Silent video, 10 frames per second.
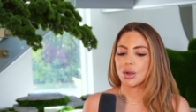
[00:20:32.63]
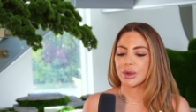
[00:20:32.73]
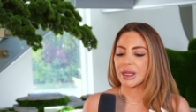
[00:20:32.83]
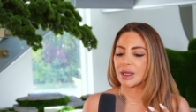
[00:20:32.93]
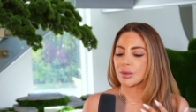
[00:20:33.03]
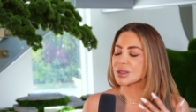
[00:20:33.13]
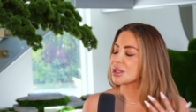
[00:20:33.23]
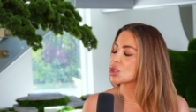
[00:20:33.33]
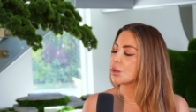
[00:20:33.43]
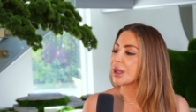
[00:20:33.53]
getting
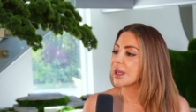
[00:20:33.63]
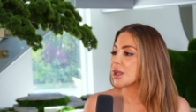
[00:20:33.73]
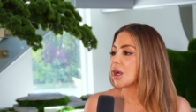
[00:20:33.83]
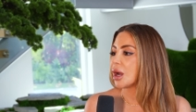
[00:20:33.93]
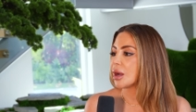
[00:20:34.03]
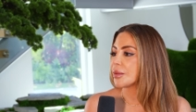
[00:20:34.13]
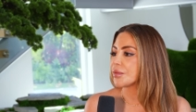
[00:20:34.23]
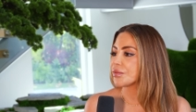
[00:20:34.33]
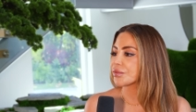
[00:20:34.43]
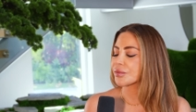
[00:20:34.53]
residual
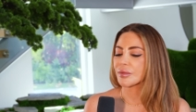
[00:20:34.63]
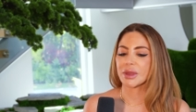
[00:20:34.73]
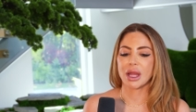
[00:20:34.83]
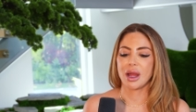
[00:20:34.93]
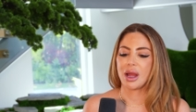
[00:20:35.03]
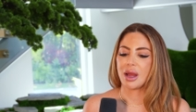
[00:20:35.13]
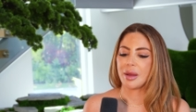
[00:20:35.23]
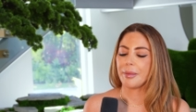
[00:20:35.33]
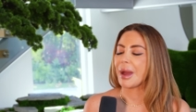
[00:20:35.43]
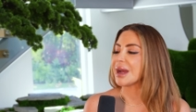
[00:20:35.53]
income,
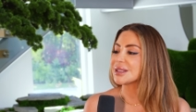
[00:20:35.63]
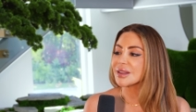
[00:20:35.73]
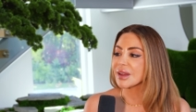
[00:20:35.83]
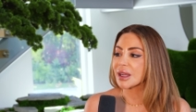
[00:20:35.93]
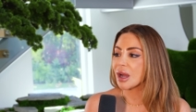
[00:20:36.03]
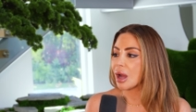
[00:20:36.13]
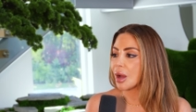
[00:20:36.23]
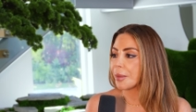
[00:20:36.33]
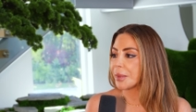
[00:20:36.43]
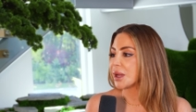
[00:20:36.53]
passive
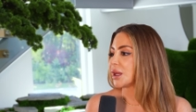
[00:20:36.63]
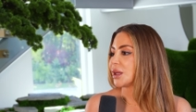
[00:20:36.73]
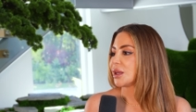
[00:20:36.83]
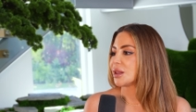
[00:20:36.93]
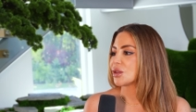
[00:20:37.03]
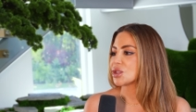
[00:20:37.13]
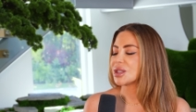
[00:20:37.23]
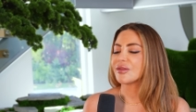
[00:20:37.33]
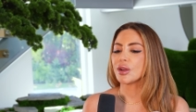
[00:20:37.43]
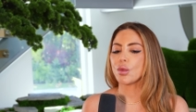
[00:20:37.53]
income. There's
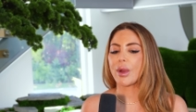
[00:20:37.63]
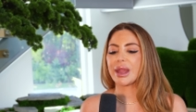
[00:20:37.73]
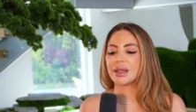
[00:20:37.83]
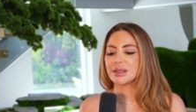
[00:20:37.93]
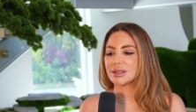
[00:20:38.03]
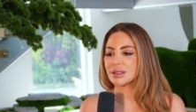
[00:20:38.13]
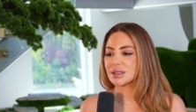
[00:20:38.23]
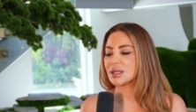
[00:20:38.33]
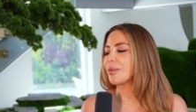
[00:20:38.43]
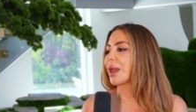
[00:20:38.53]
different ways
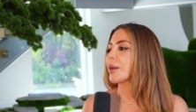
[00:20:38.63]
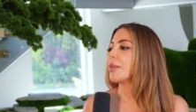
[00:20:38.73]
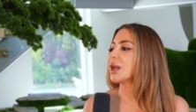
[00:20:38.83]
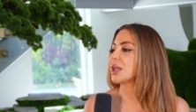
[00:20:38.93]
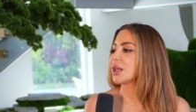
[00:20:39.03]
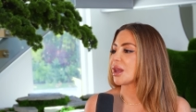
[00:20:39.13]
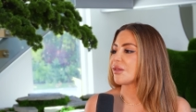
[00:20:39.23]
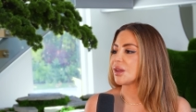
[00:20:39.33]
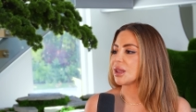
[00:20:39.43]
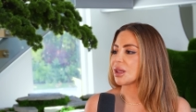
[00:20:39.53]
to make money. And I
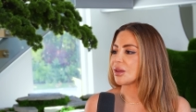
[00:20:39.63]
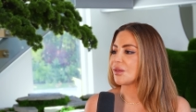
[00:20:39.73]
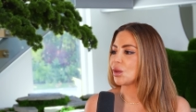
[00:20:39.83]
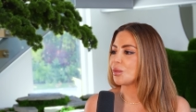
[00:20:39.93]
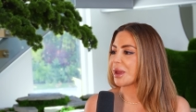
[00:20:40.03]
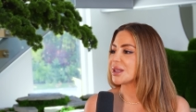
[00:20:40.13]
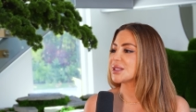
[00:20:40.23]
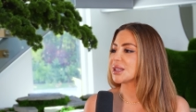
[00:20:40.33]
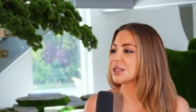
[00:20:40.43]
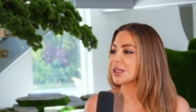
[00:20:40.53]
feel like if you
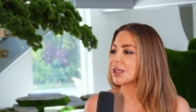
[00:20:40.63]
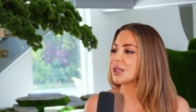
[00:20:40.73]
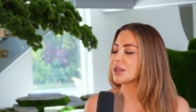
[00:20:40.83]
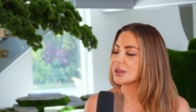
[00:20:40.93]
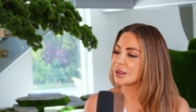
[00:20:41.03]
basically,